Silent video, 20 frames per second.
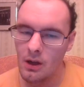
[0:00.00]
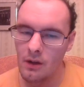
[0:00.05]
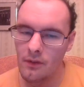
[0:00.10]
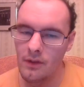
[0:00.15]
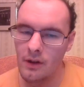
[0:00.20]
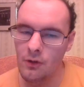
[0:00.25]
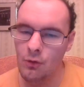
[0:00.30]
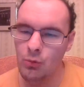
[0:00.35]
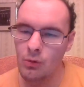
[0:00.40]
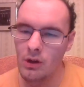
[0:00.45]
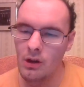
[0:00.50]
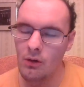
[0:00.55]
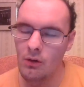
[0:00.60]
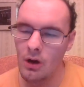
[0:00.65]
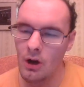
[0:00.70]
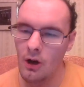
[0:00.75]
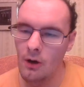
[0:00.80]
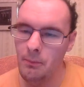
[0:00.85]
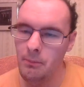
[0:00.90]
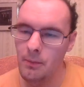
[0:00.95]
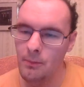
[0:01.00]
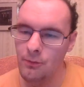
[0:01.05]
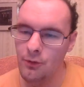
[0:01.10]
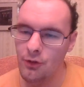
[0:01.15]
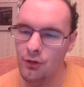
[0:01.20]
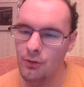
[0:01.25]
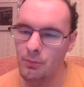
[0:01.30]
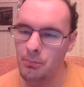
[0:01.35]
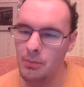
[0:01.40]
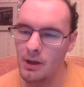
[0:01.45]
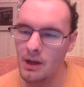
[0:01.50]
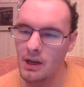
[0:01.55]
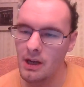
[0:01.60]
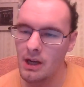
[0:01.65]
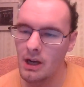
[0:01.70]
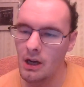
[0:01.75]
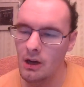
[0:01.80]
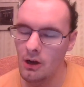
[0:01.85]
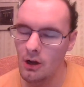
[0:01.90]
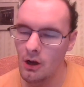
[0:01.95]
That's where you help them
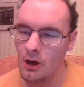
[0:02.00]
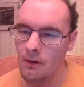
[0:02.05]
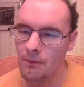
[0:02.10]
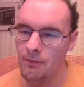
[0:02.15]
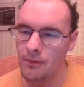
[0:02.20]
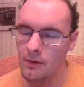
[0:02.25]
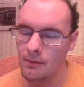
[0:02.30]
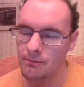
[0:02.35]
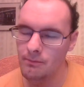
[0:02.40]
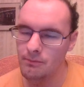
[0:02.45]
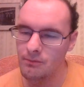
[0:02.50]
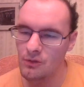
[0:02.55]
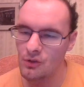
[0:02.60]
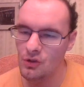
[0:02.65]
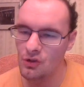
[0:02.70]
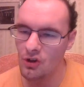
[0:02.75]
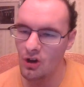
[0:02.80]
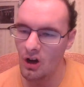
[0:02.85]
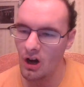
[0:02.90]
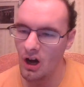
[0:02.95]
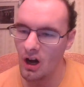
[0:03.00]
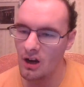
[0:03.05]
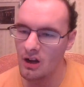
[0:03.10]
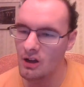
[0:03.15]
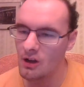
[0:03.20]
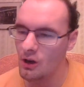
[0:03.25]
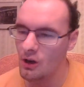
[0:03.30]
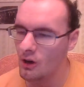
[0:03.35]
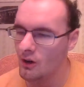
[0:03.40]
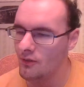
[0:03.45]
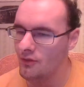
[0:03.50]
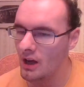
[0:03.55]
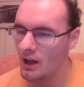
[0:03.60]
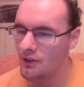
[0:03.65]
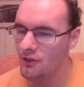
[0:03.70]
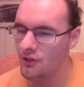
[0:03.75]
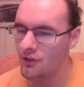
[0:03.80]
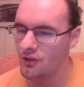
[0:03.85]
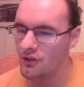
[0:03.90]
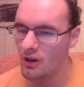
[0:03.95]
speak, how to help them talk and all
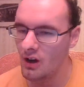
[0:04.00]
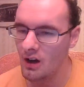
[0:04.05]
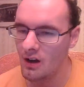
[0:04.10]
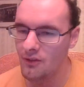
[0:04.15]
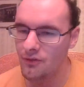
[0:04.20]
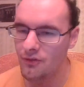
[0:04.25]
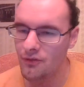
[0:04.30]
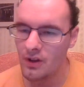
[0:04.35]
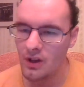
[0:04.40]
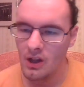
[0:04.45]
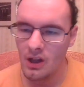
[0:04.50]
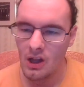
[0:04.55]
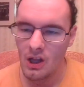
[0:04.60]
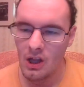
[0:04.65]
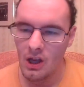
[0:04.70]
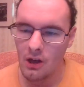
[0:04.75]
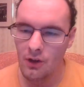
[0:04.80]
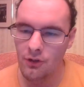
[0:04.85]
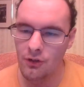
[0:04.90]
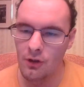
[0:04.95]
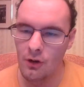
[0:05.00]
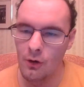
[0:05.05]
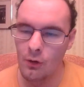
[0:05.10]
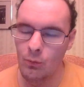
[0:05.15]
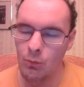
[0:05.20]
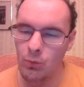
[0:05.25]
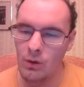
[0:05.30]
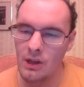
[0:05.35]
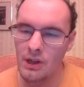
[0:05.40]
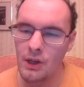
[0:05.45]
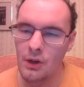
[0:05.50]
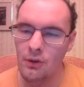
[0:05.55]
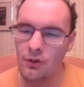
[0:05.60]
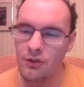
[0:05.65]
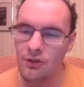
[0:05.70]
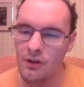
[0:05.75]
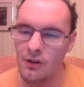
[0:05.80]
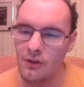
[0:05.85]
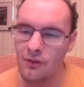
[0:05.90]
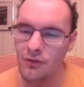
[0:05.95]
that stuff. So when you
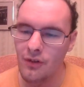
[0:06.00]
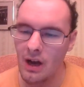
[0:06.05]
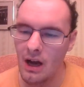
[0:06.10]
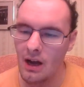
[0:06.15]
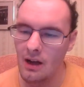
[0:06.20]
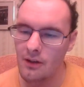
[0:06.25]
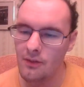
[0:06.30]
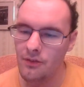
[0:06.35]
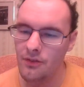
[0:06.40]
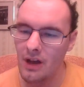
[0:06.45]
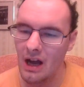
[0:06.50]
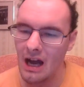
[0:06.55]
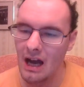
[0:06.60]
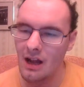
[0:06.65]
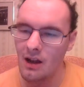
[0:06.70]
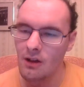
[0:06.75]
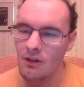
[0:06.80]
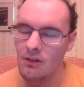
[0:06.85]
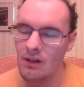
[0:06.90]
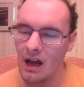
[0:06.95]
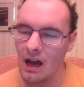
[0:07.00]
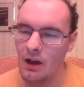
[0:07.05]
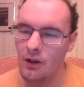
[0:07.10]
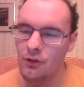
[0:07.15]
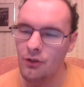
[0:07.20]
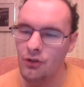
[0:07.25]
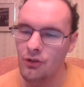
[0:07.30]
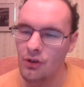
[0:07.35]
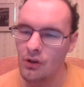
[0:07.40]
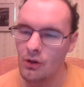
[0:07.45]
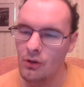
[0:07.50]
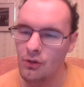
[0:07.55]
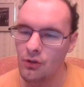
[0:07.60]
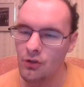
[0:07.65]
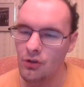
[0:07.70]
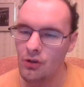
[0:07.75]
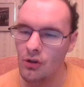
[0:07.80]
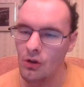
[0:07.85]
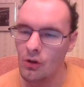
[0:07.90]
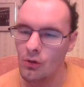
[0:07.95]
do that, that allows you
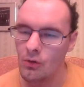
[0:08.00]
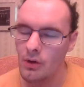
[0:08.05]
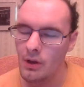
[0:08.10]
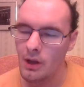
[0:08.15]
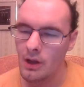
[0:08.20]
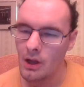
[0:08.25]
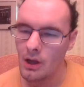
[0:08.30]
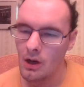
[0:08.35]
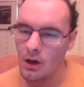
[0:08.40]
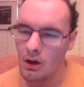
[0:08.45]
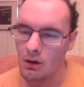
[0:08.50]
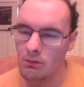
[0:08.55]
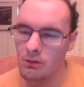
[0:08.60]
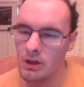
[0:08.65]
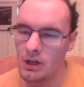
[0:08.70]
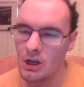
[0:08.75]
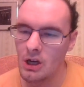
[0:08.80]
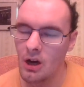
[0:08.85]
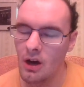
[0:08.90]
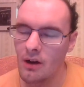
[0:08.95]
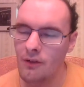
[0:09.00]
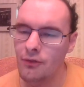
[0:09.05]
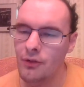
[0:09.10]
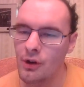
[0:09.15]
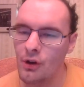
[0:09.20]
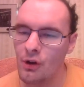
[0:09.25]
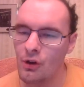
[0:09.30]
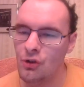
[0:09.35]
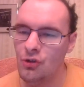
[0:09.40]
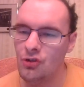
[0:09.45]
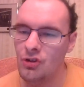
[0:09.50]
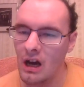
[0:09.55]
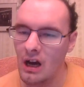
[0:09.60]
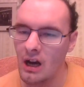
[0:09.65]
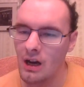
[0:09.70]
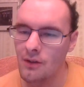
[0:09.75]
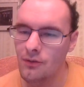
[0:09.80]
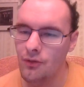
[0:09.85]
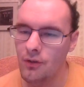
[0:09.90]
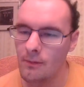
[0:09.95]
to recover your
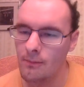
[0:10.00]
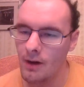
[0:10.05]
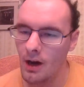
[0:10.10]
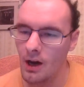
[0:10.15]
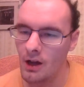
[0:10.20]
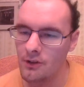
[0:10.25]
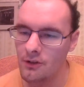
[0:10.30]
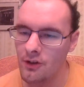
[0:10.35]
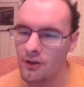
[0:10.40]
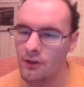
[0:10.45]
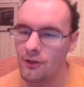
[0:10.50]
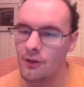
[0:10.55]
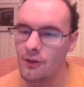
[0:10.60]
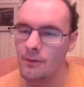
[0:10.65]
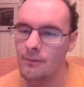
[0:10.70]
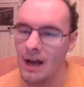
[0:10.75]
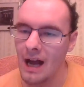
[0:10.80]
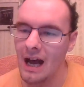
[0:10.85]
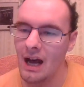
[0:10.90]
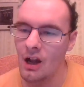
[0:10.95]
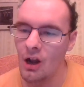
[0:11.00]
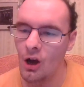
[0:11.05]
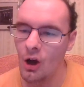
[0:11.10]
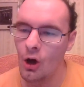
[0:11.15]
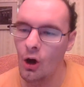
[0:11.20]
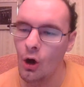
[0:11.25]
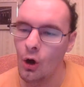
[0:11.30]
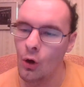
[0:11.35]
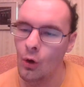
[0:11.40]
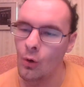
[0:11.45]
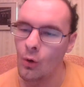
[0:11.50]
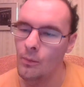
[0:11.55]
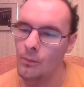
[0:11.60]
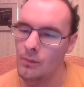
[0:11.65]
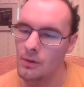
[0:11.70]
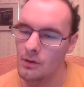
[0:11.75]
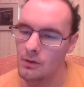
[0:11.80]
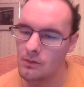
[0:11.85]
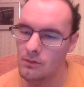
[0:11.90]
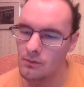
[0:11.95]
child from autism at
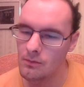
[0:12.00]
home.